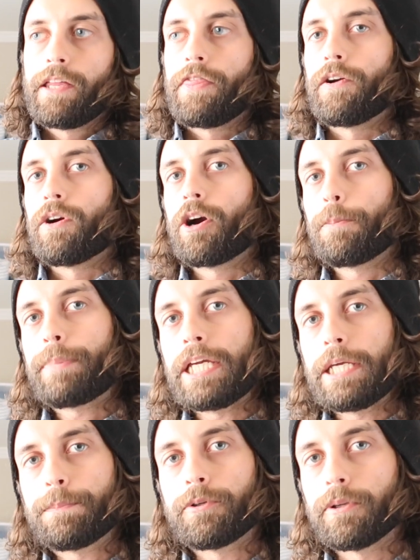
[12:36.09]
There are
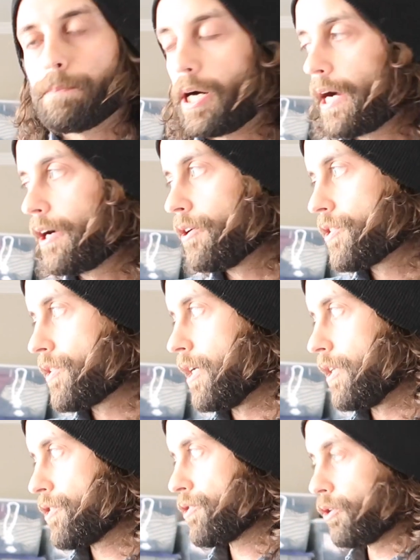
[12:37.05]
people, buyers,
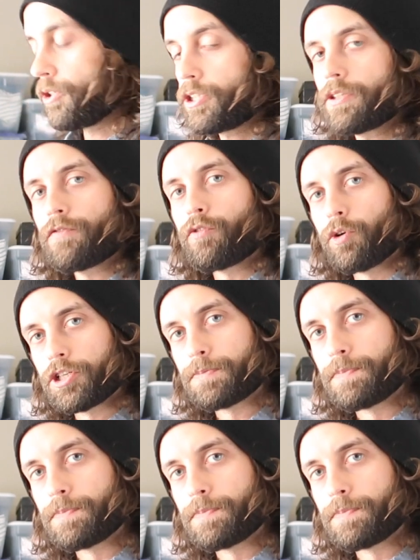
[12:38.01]
that search for